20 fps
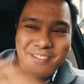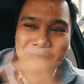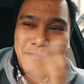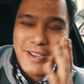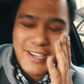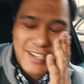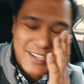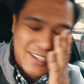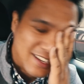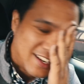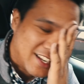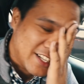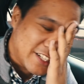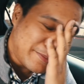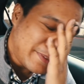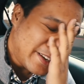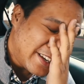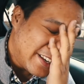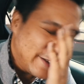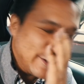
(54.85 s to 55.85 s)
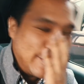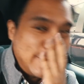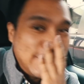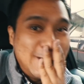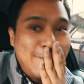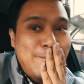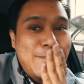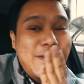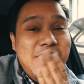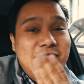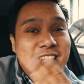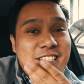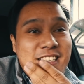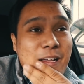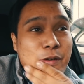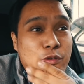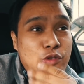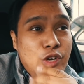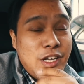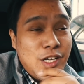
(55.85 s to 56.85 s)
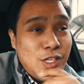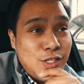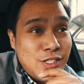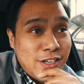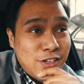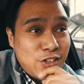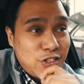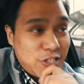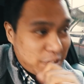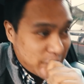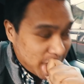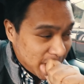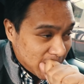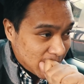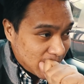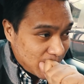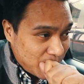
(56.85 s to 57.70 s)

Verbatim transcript: oh my gosh, man. I need to stop drinking those energy drinks.